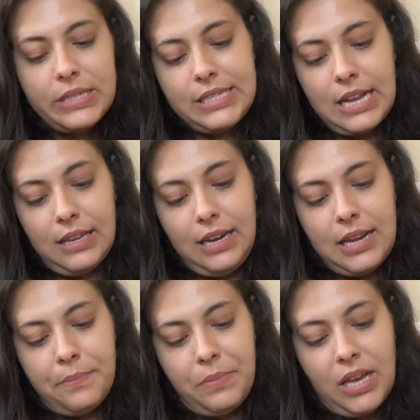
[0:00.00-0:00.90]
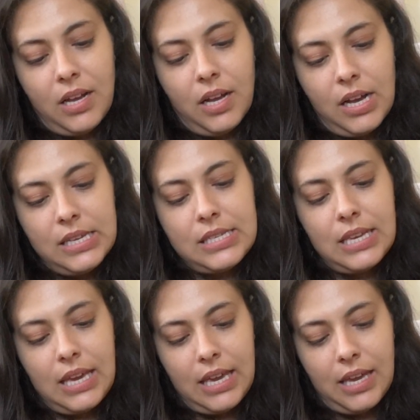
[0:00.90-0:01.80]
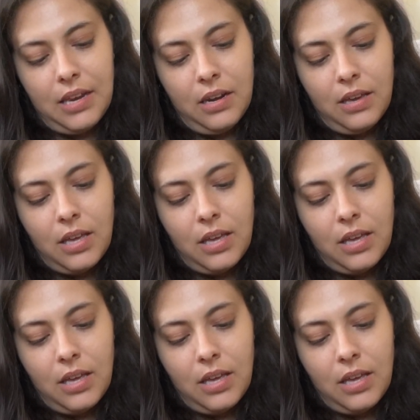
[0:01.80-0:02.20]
selling it because it